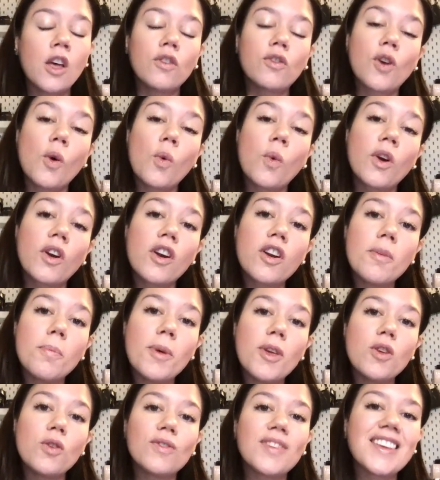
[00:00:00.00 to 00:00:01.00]
So we're going to
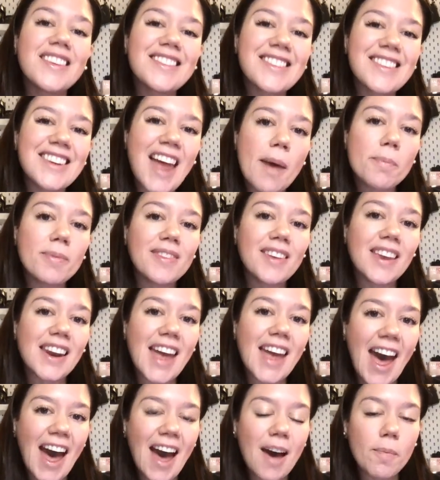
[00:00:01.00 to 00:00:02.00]
be using
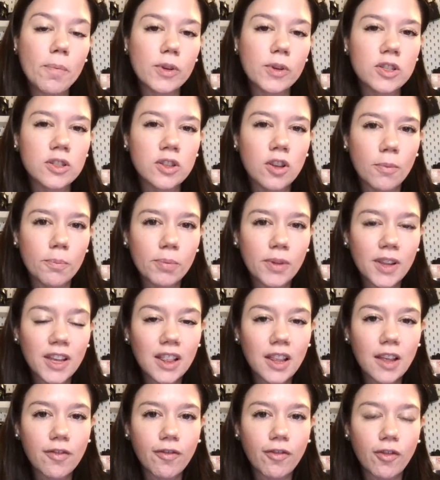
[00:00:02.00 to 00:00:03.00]
Snapseed app, which is
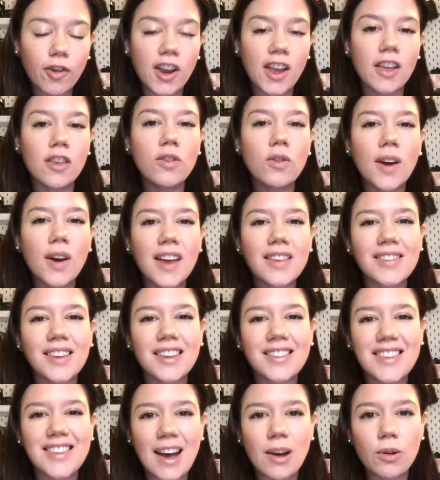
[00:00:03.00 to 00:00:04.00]
completely free. You guys
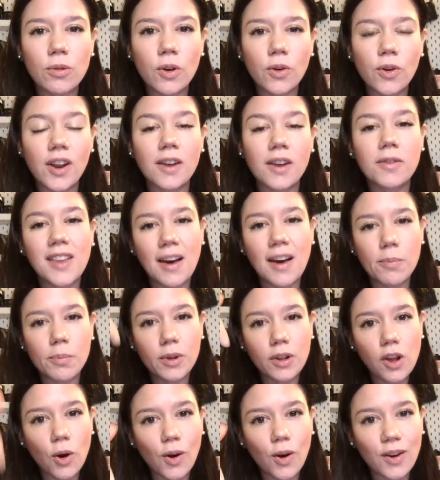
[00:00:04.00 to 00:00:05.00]
can download it. Down
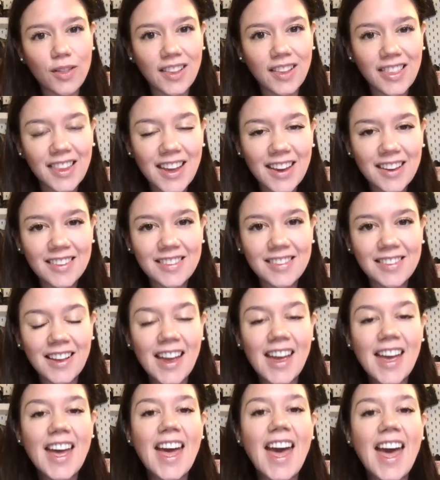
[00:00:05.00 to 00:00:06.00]
below are the links,